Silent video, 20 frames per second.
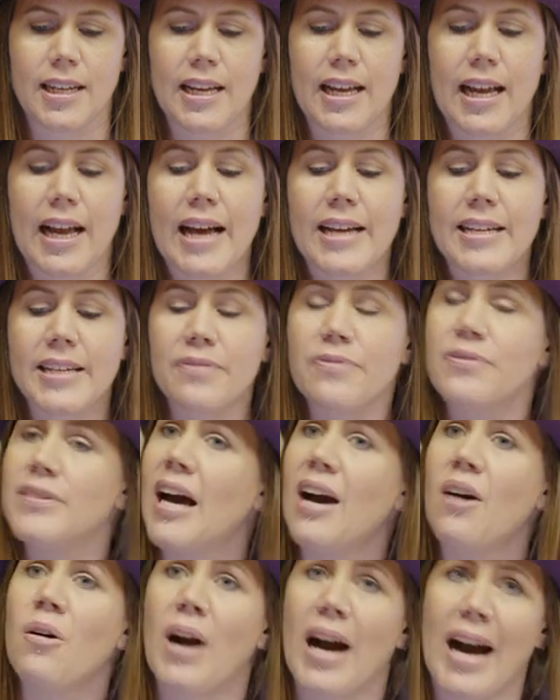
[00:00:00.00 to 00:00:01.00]
And if
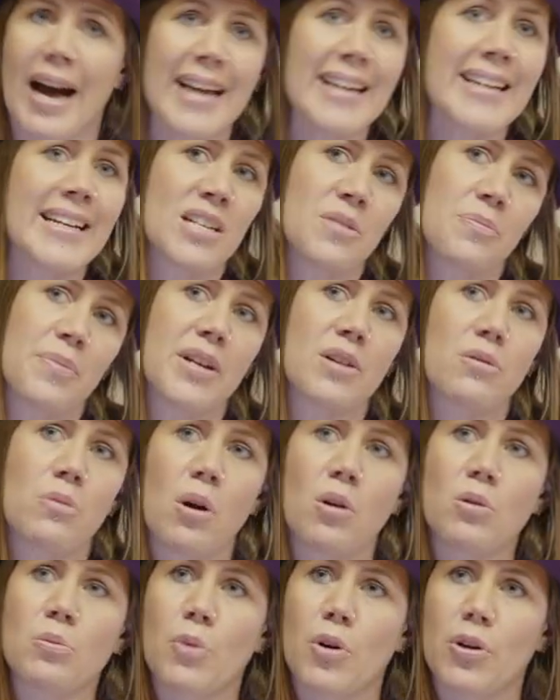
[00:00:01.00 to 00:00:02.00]
now I can be a
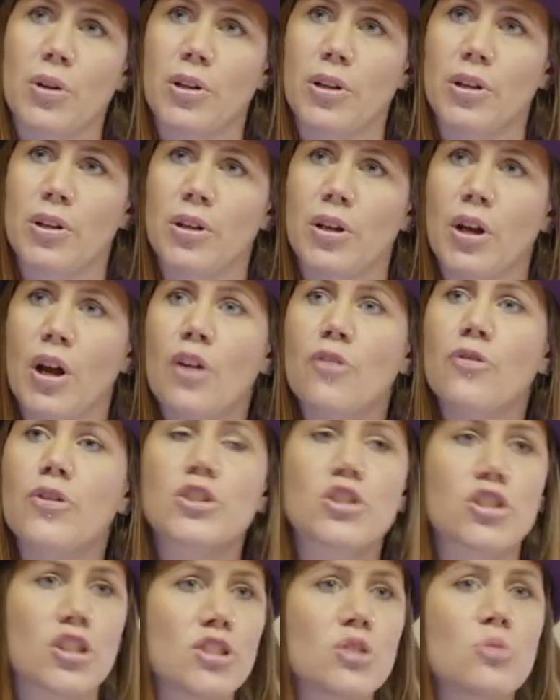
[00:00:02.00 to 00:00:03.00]
role model for
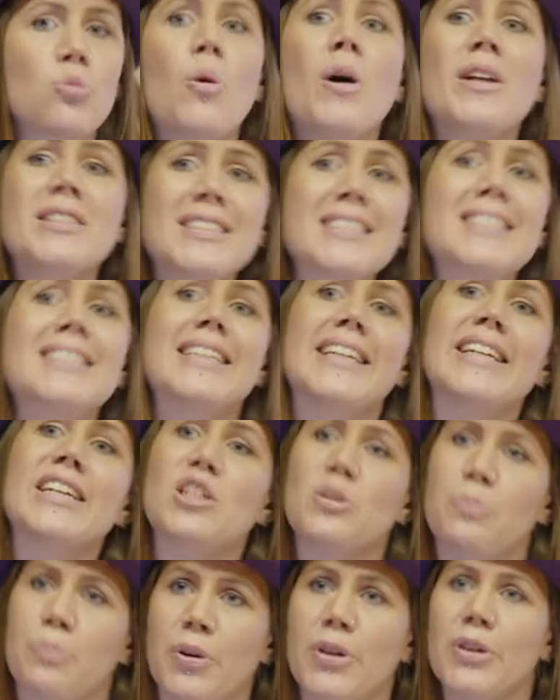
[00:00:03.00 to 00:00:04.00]
just one single
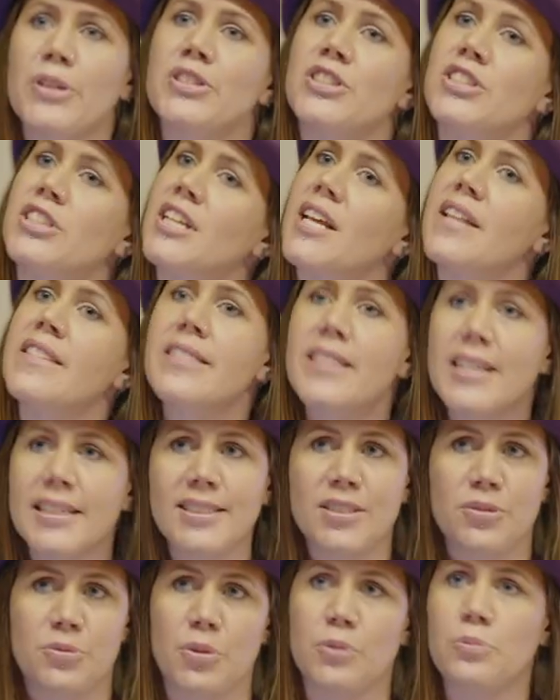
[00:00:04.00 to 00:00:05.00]
person in this room